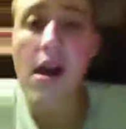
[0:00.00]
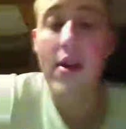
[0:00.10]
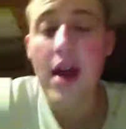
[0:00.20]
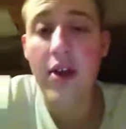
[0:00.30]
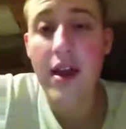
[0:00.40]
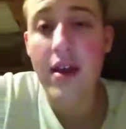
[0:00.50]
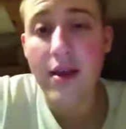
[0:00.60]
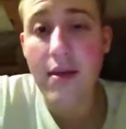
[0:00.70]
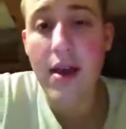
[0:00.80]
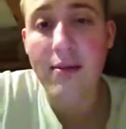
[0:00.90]
every now and then.
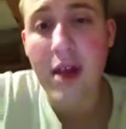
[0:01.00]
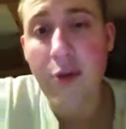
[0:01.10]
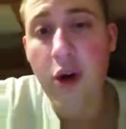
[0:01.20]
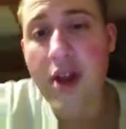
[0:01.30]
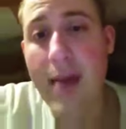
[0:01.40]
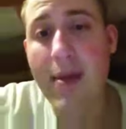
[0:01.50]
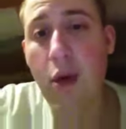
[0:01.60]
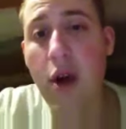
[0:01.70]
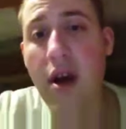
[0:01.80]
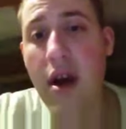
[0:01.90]
I like my sports games more.